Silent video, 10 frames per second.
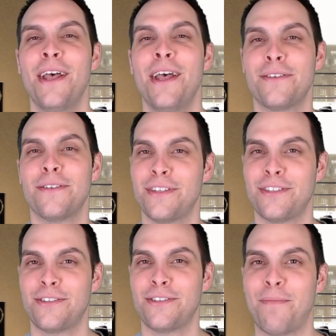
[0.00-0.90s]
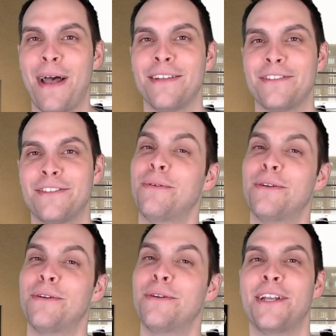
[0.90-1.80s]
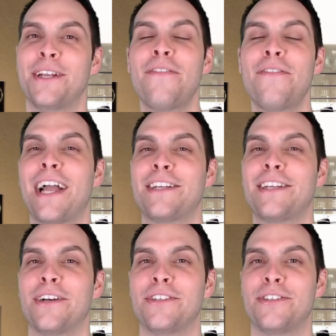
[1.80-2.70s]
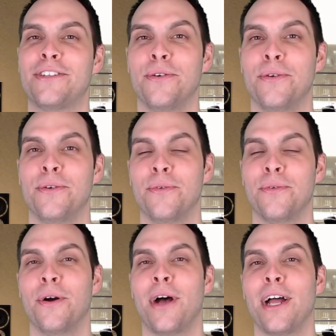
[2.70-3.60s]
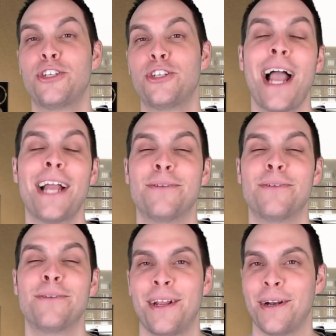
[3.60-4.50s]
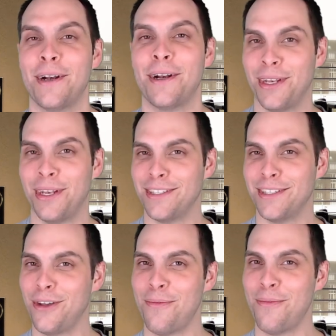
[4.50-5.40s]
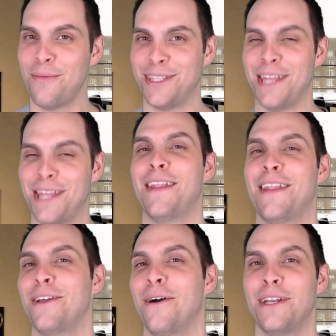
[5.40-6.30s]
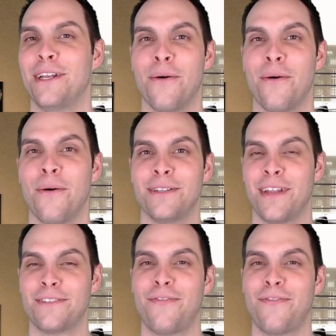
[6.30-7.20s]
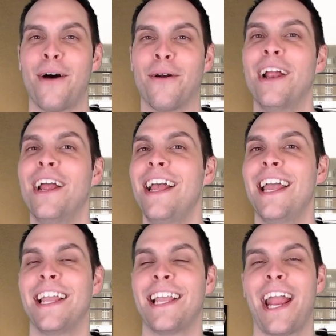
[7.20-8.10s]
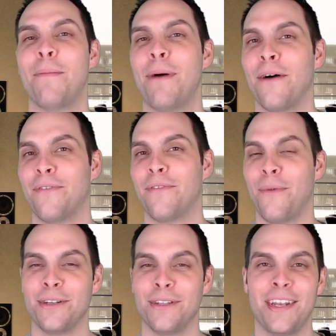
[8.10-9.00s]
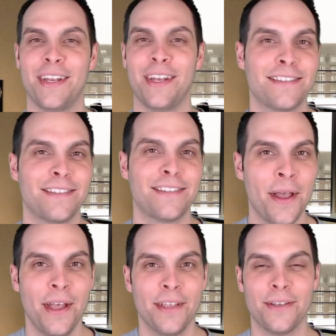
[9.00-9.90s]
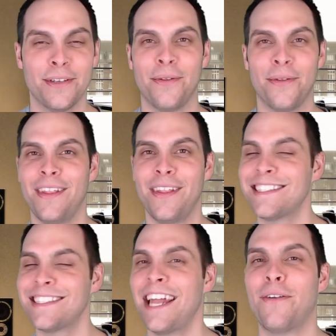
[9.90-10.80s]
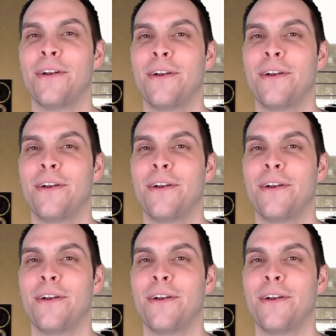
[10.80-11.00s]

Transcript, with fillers: So there's this sort of balance of producing enough nectar to attract your pollinator, but not so much that they then don't need to go on to the next flower and carry pollen from one to the next. So that's kind of a